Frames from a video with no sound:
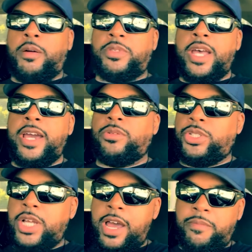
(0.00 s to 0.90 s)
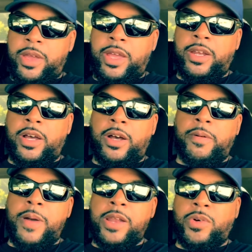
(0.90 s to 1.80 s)
title shot, man.
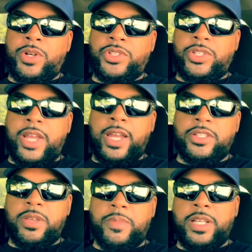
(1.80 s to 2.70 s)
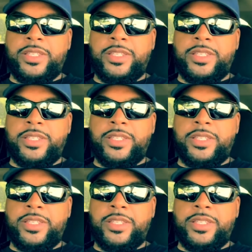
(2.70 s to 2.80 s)
I don't understand some of these